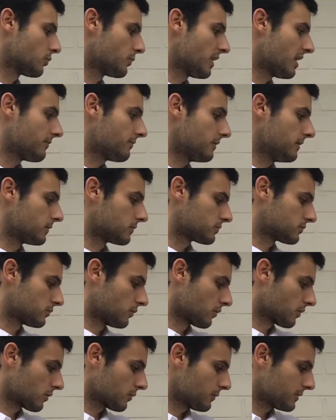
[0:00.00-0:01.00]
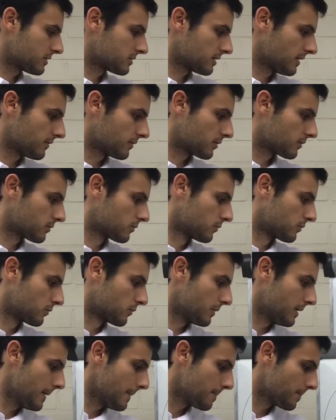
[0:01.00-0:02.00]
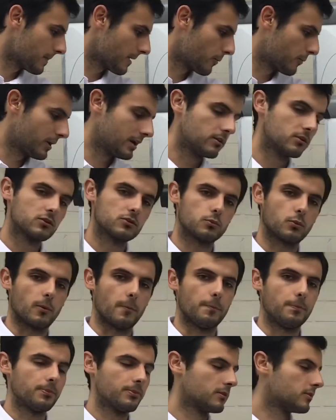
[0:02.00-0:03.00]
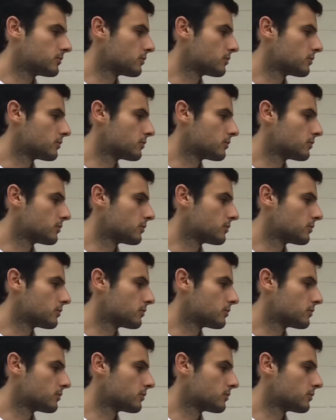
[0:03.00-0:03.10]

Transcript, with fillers: we have here a circle with center 2, 3 and radius 1.